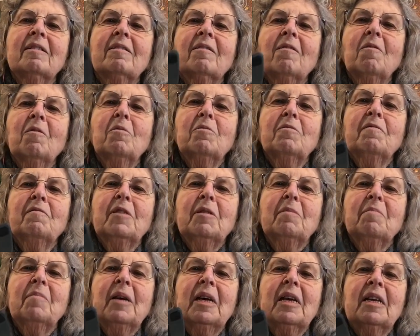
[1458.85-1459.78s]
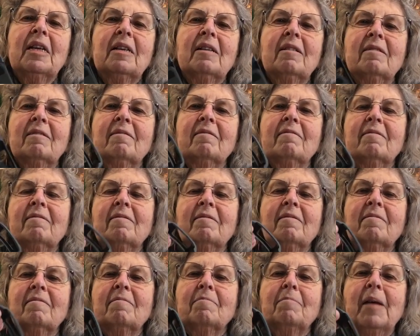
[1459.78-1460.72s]
old Fitbit
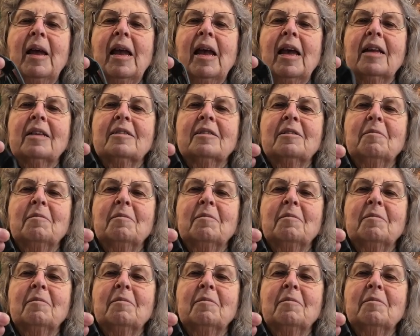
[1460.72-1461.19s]
band